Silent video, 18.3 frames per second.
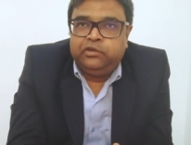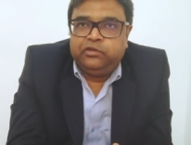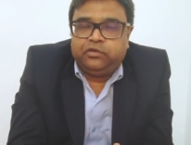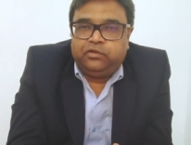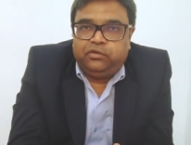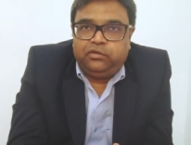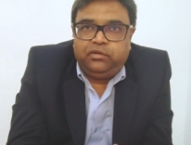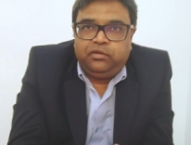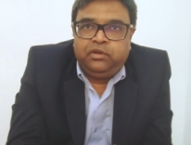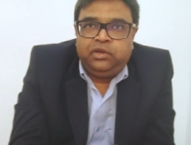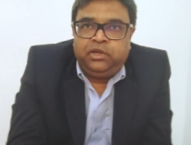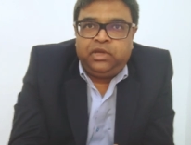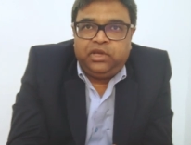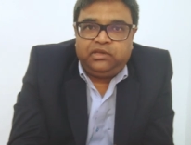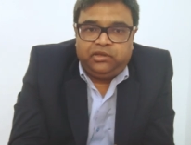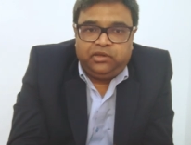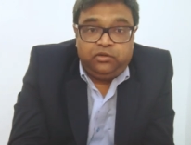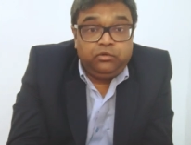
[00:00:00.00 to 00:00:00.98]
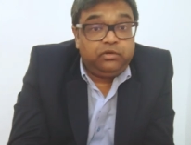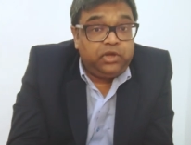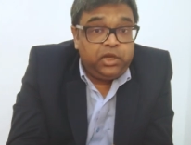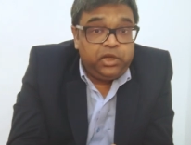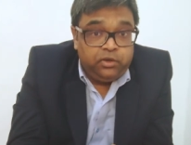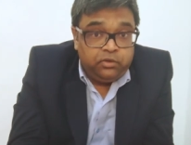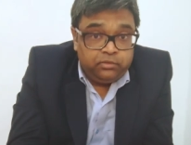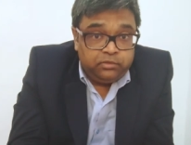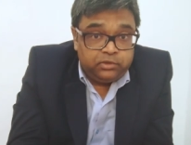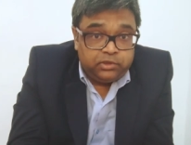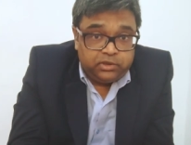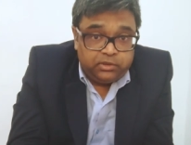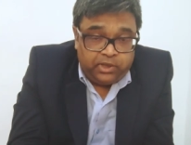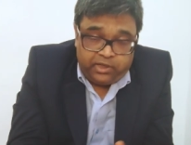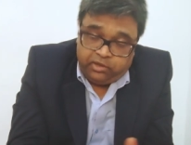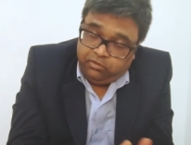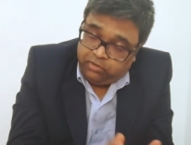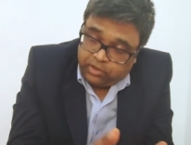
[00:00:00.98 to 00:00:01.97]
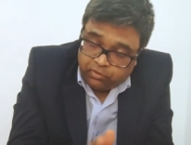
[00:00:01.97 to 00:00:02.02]
So yes, you can use
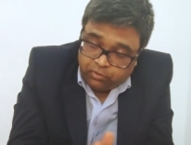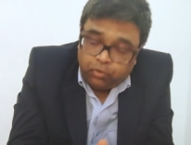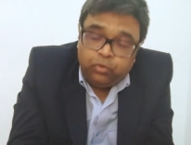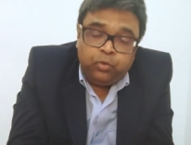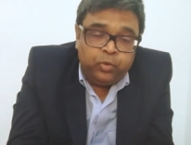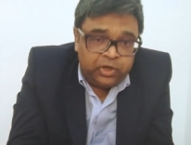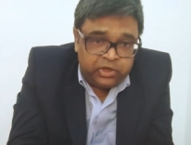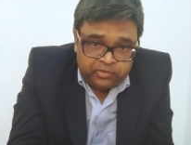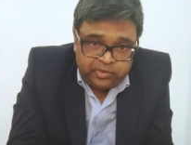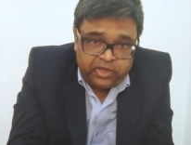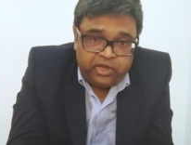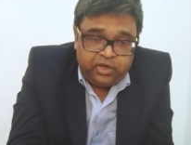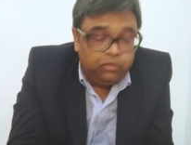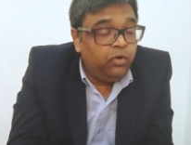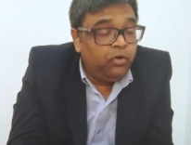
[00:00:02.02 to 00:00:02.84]
like you can overspray.